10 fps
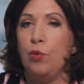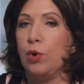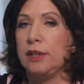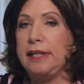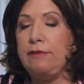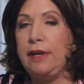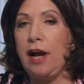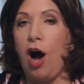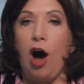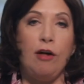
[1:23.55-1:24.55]
We're
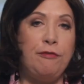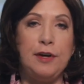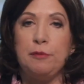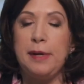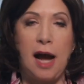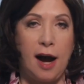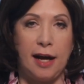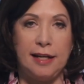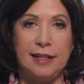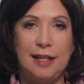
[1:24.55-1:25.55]
leaving all fear
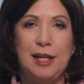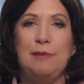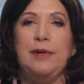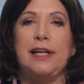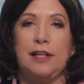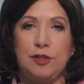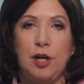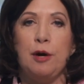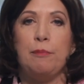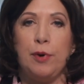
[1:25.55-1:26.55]
behind because
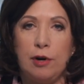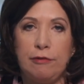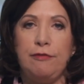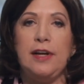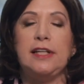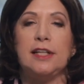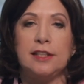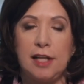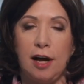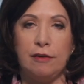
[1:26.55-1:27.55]
perfect
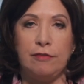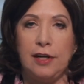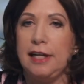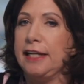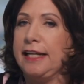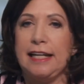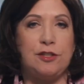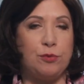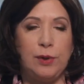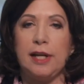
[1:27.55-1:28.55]
love
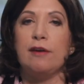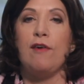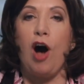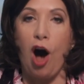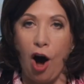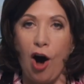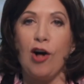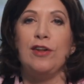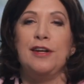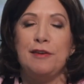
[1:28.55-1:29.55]
gets rid of
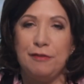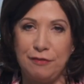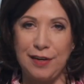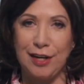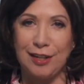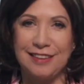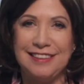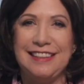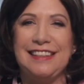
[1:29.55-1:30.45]
all fear.